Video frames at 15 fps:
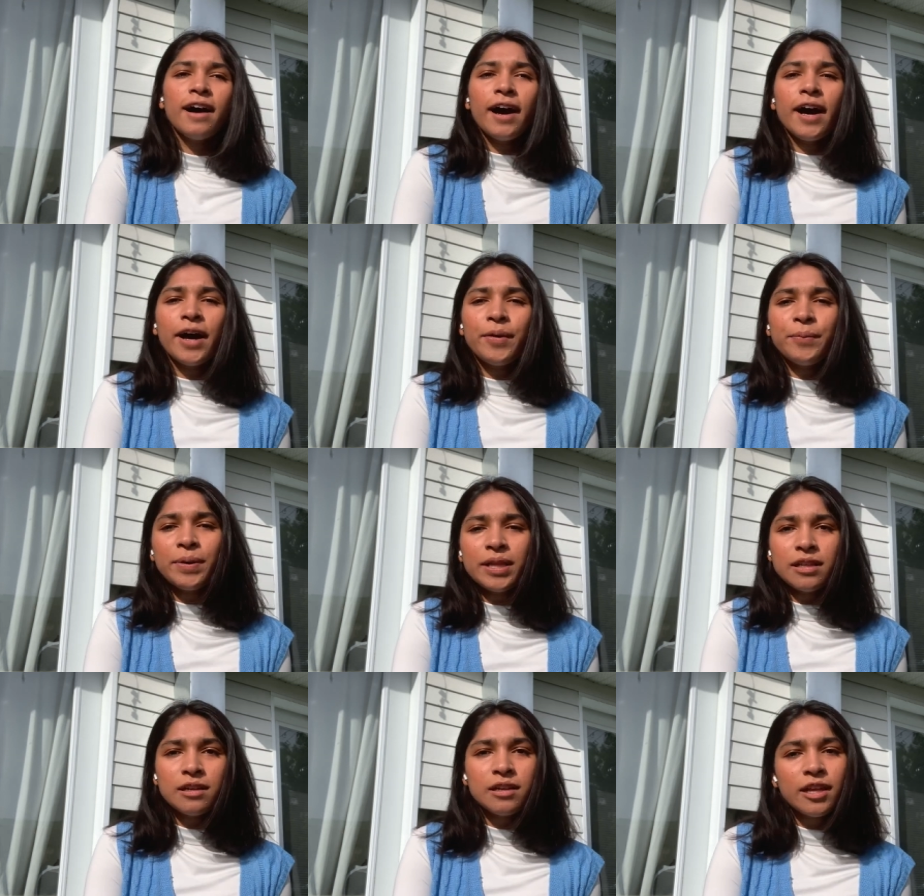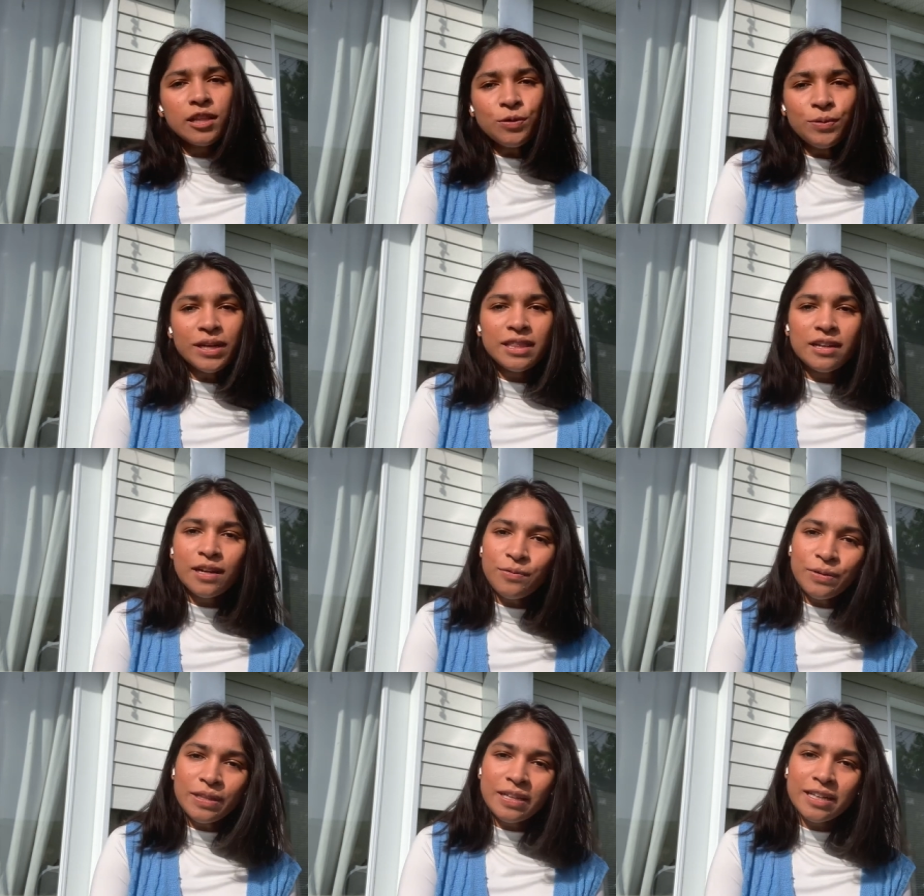And then another way that
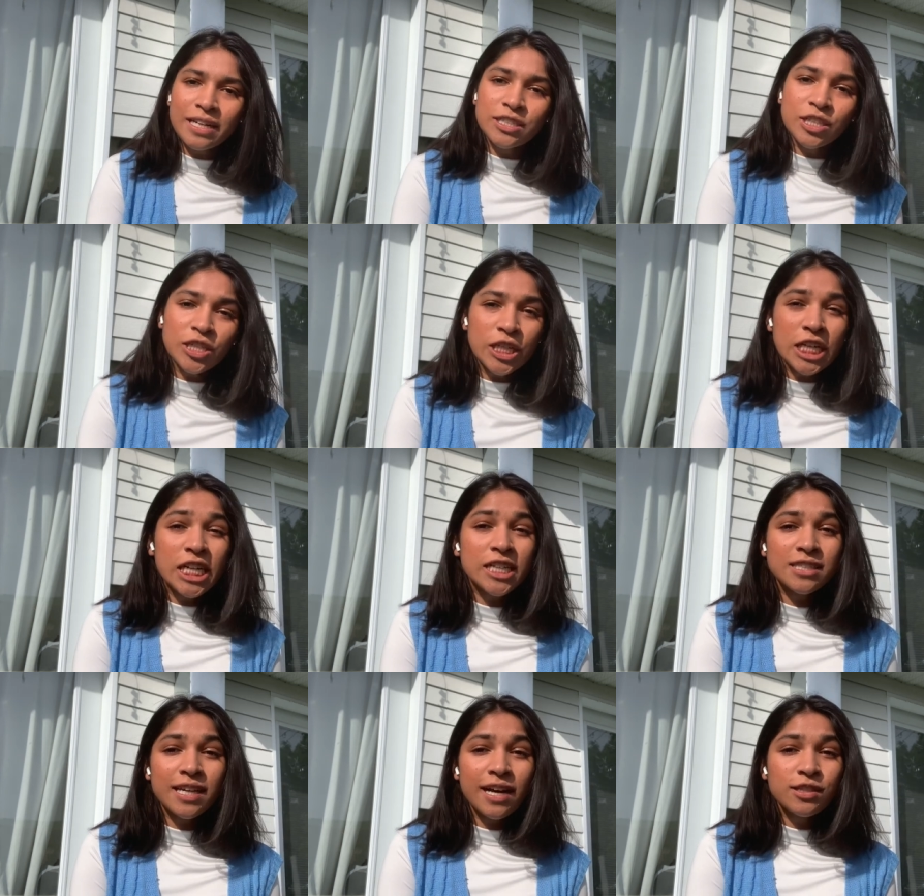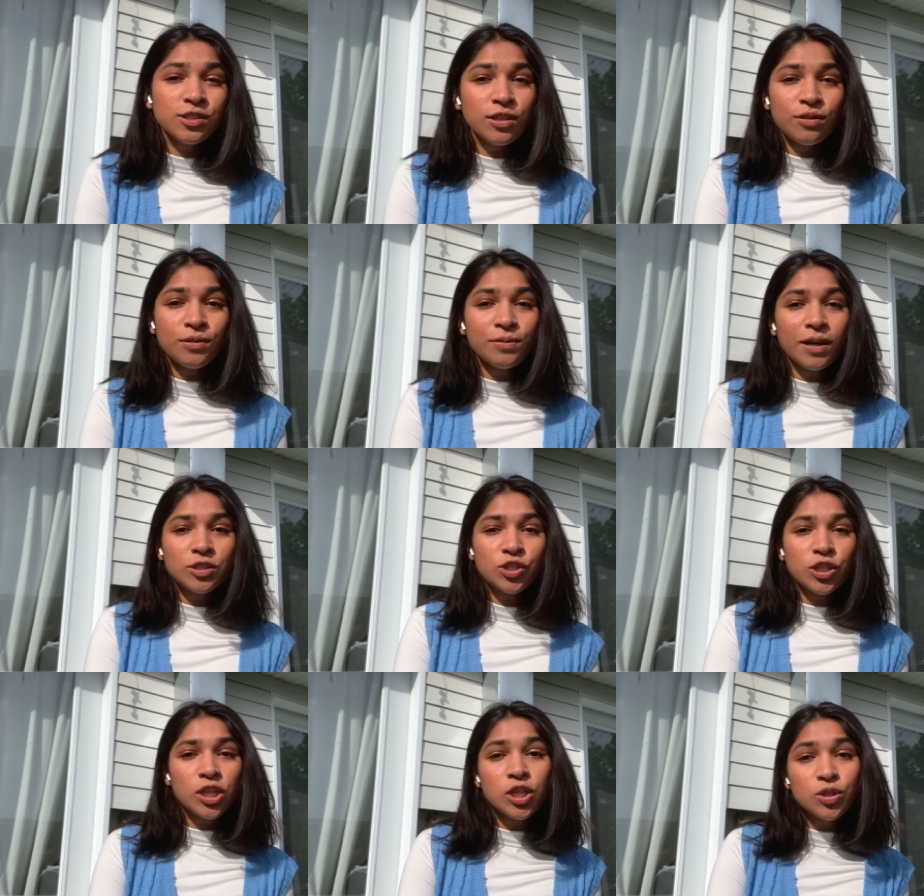I really like to learn is actually through
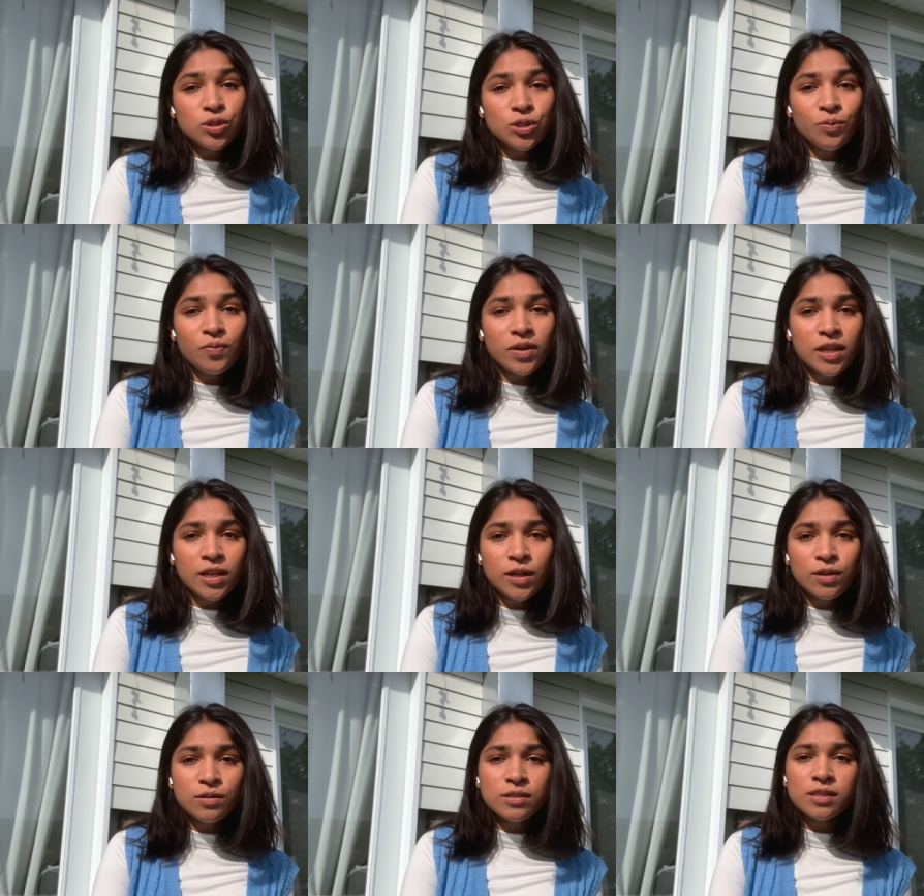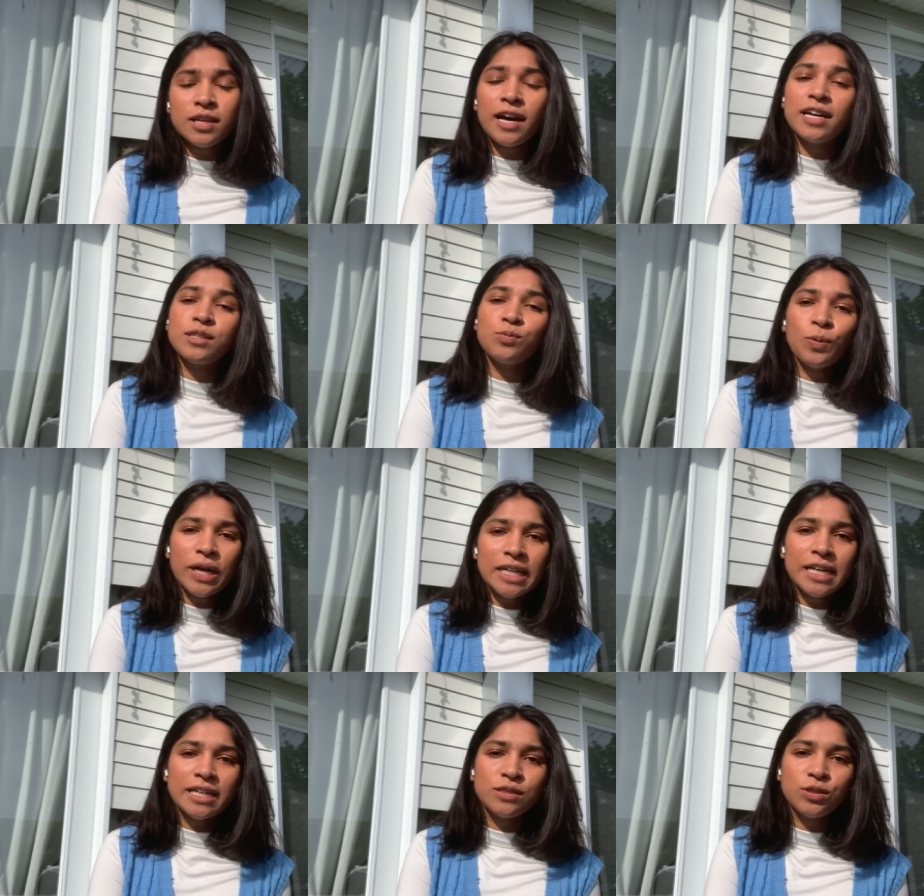watching YouTube videos, as
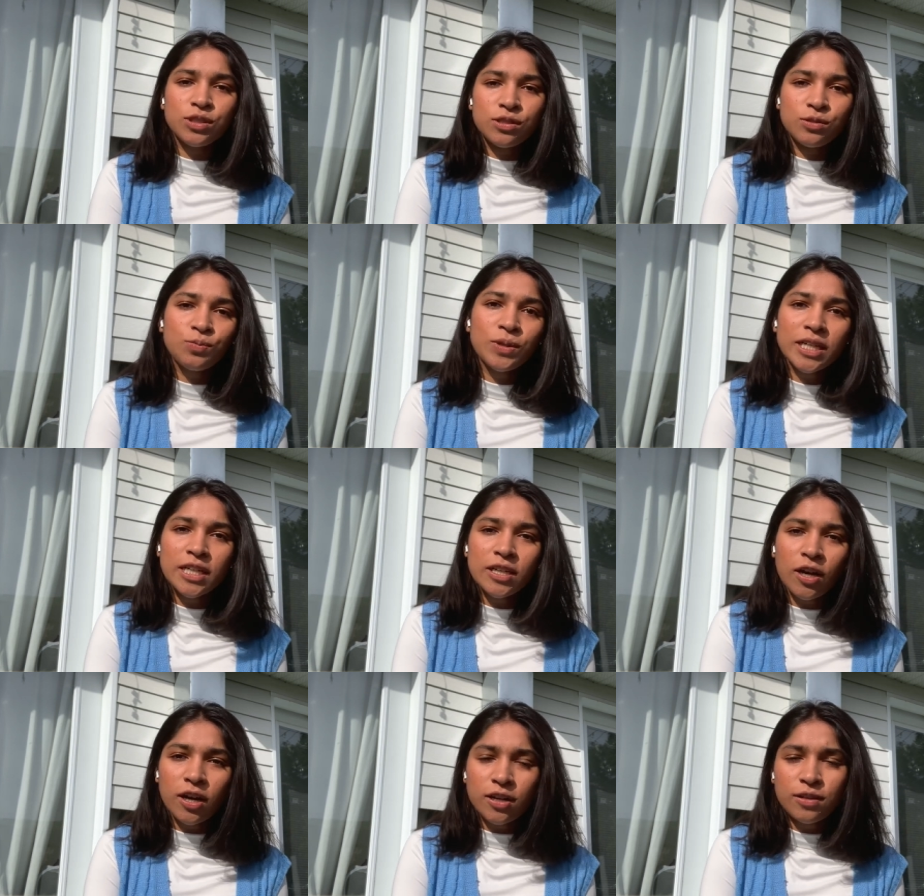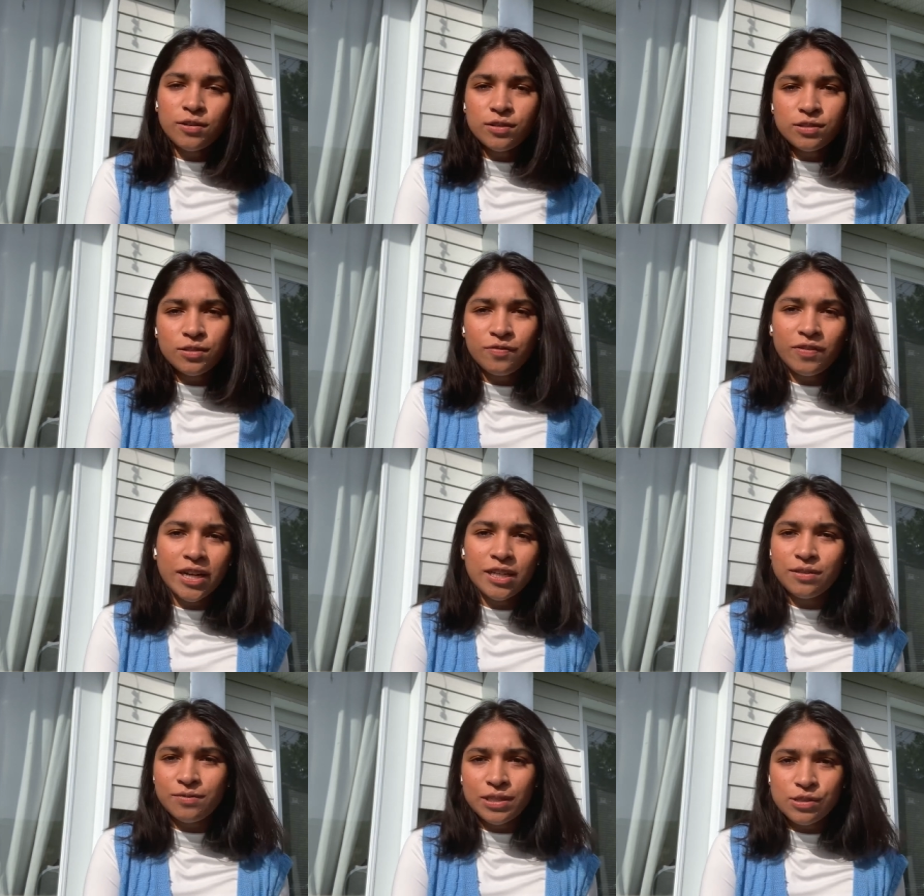well as just reading articles or
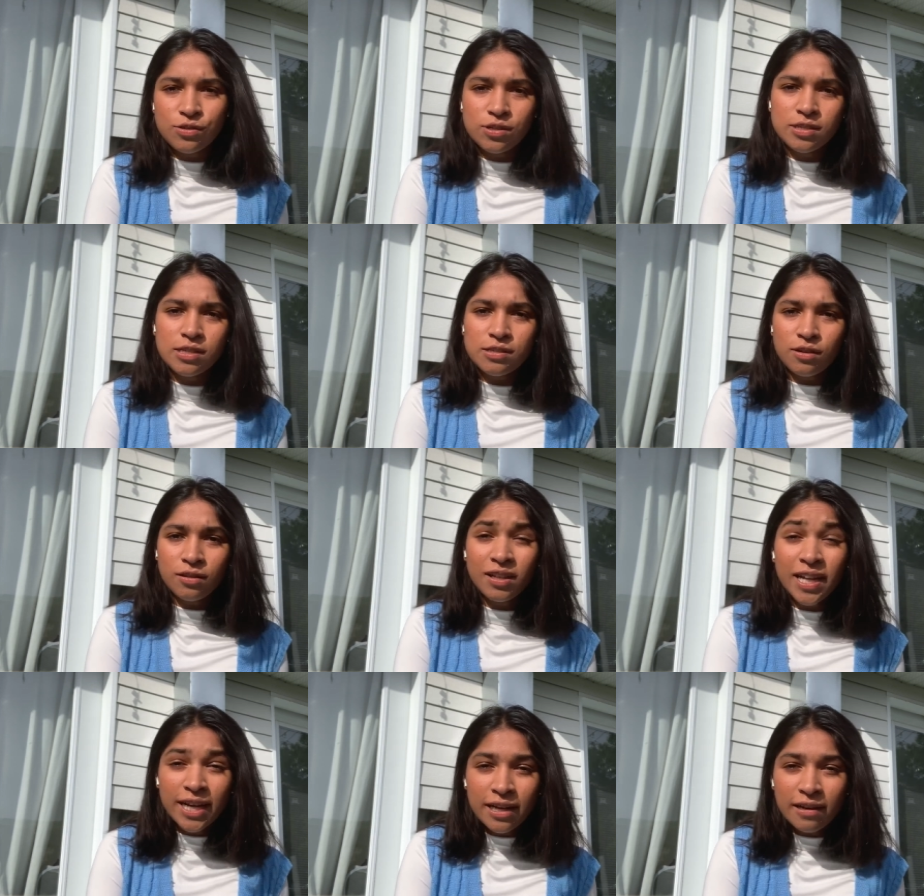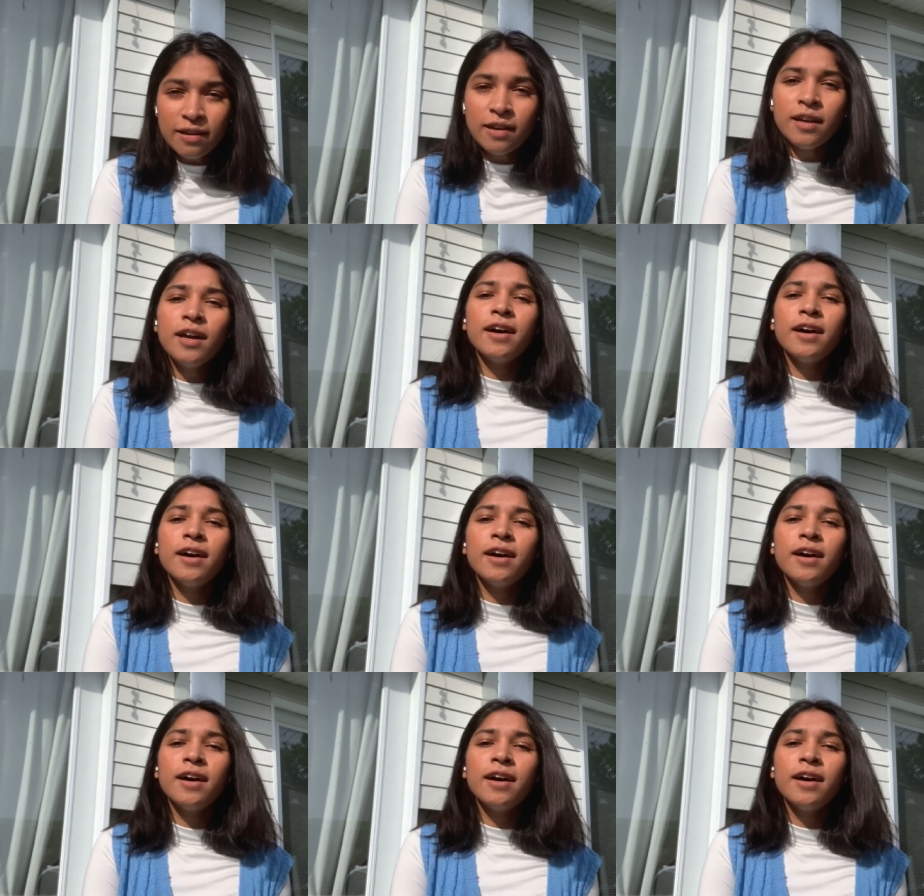finding resources online.